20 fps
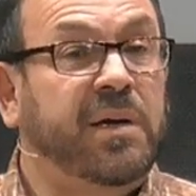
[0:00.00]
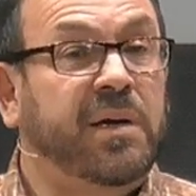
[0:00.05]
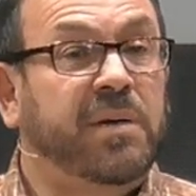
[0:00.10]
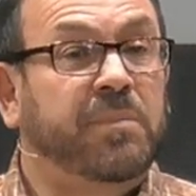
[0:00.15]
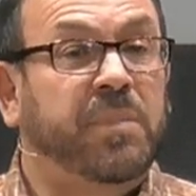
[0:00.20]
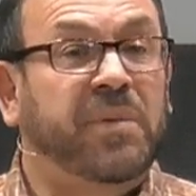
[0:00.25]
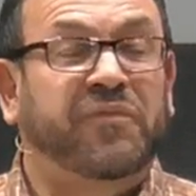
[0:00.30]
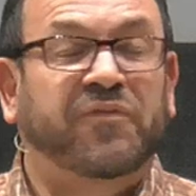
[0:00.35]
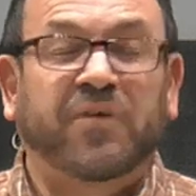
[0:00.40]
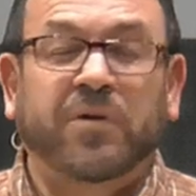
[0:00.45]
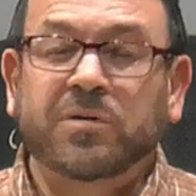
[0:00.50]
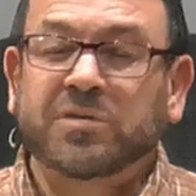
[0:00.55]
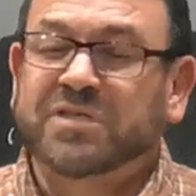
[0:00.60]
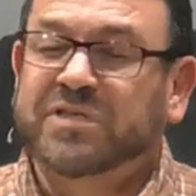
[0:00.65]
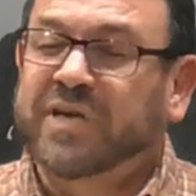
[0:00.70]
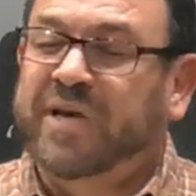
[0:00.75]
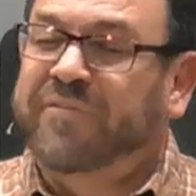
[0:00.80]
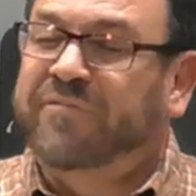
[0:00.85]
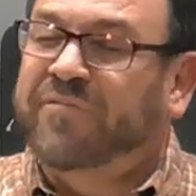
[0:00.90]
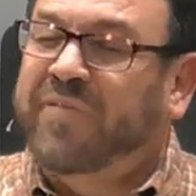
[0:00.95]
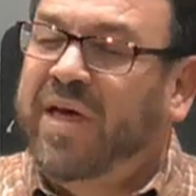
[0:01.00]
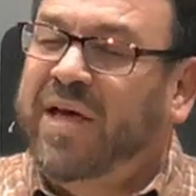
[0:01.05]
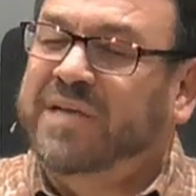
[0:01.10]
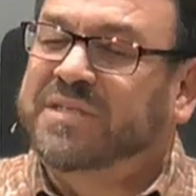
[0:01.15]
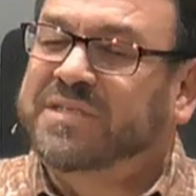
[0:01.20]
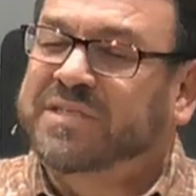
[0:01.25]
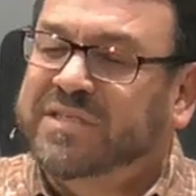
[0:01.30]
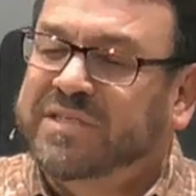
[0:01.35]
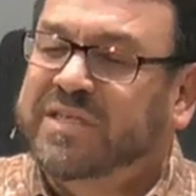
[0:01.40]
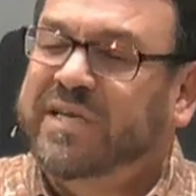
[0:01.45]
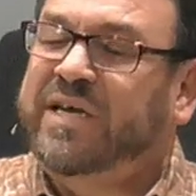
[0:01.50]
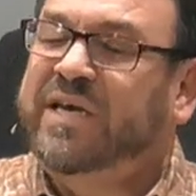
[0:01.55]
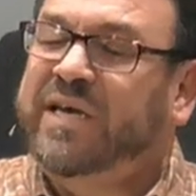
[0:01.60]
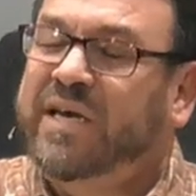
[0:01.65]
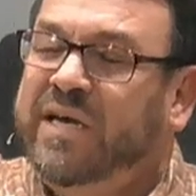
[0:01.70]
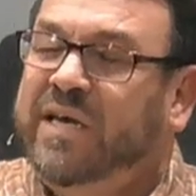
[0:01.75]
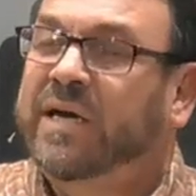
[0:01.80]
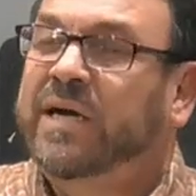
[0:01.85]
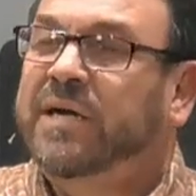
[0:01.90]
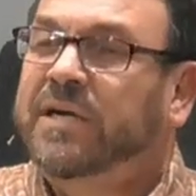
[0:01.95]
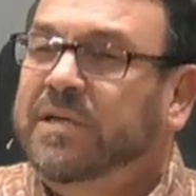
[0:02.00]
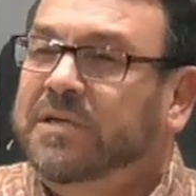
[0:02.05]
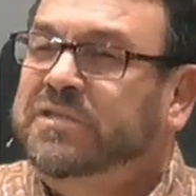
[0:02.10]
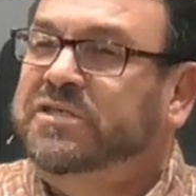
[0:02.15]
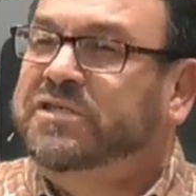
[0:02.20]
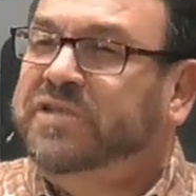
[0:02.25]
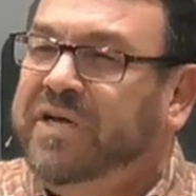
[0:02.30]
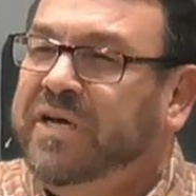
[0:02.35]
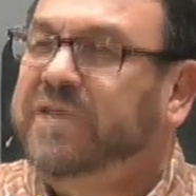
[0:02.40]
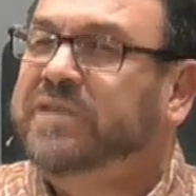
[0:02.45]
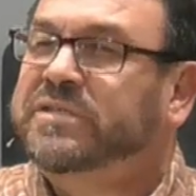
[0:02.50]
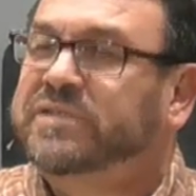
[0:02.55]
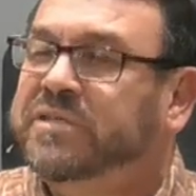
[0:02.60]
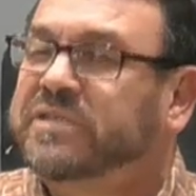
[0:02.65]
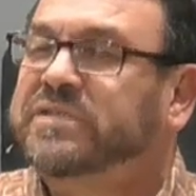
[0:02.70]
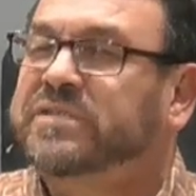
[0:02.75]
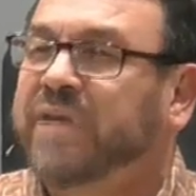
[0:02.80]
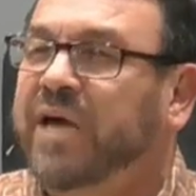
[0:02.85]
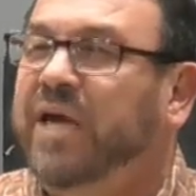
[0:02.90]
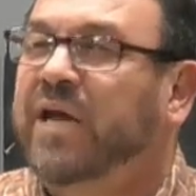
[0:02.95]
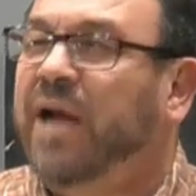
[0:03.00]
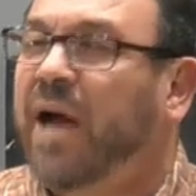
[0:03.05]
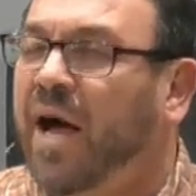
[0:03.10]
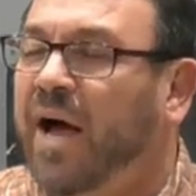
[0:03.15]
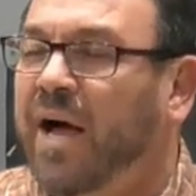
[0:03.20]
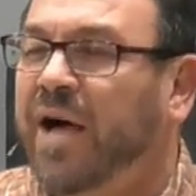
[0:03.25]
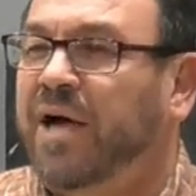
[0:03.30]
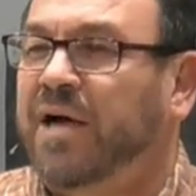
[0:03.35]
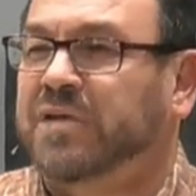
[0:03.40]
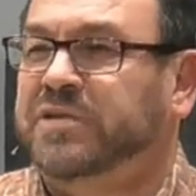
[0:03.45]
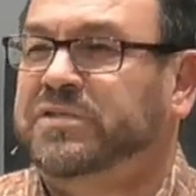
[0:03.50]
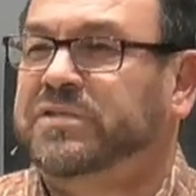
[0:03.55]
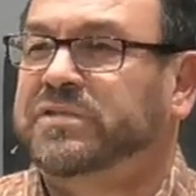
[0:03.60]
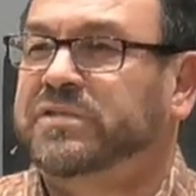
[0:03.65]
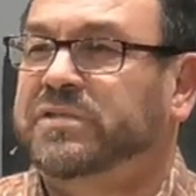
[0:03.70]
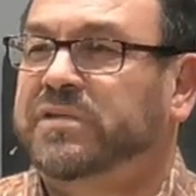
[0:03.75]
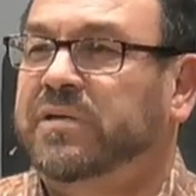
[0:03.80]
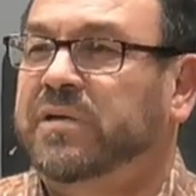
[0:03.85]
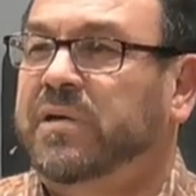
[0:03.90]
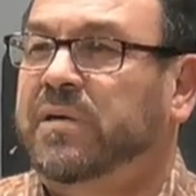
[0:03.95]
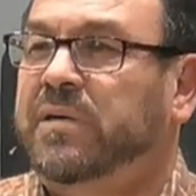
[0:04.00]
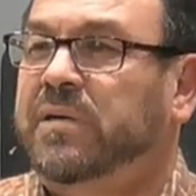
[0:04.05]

But folks, if they see Jesus in us,